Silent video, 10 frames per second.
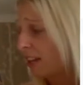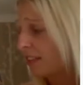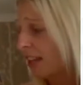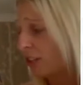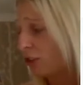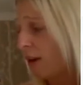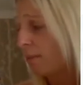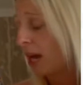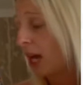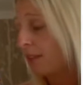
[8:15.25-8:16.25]
said
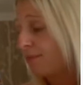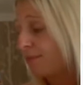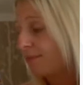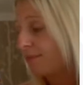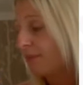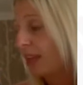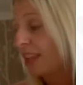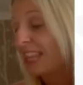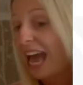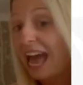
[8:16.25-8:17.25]
Grandma.
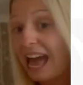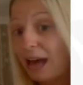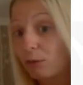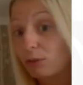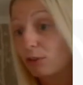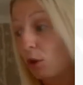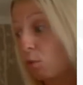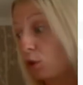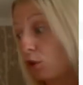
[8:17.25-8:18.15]
The house was